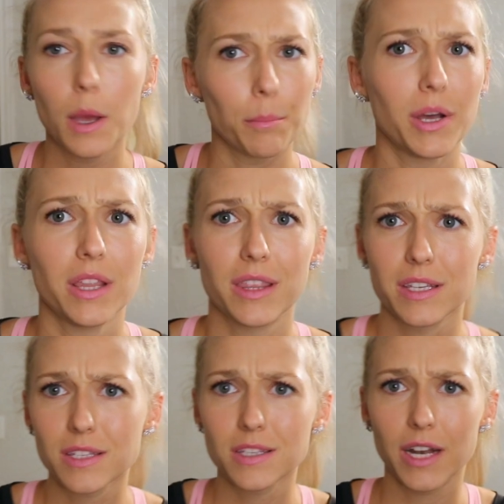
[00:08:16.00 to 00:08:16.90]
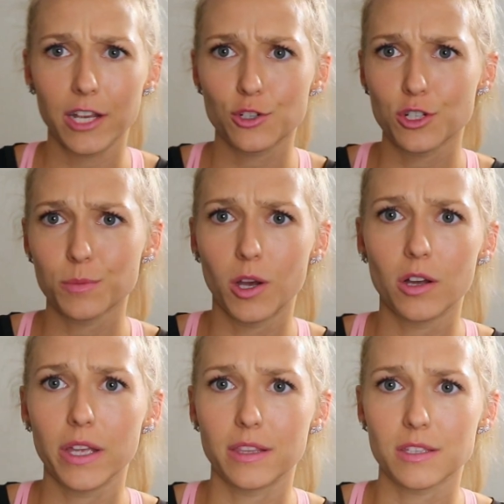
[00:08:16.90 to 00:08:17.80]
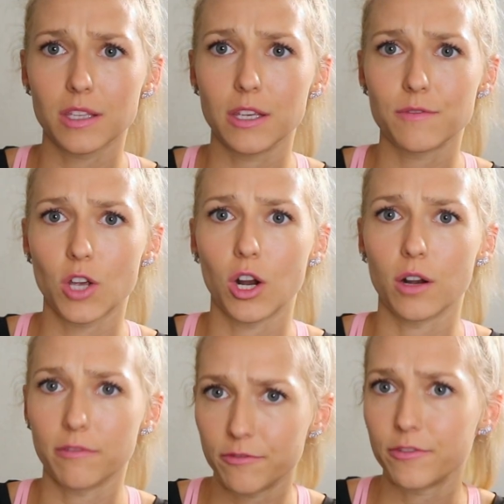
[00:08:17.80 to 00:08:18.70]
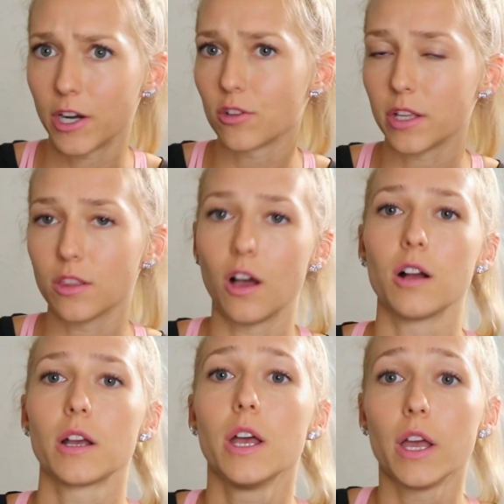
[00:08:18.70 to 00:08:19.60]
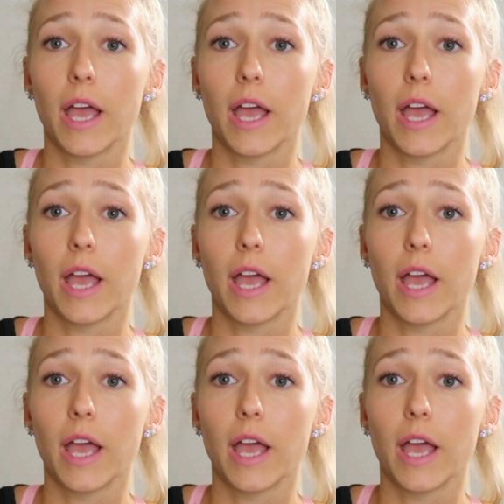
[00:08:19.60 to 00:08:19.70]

But this is an extra small and the sleeves are fairly long.